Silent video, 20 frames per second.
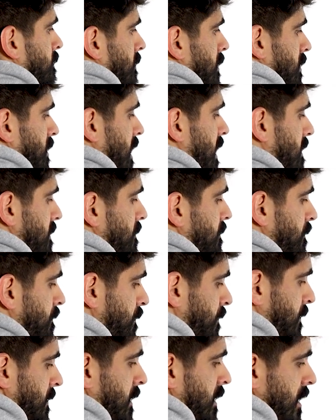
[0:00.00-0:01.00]
Okay,
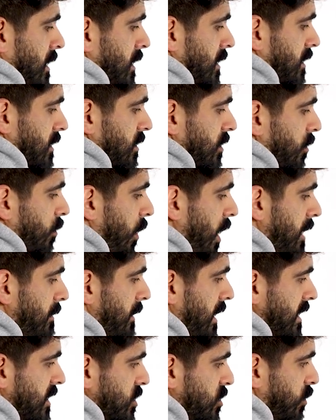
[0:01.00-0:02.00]
the y
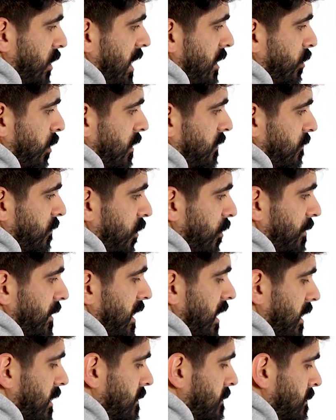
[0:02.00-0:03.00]
minus y1
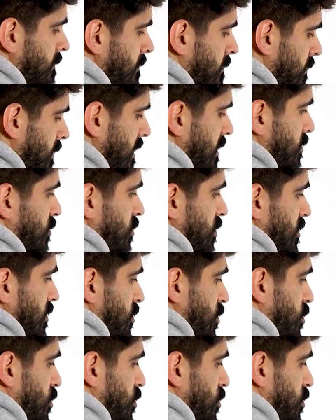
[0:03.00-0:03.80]
formula, which is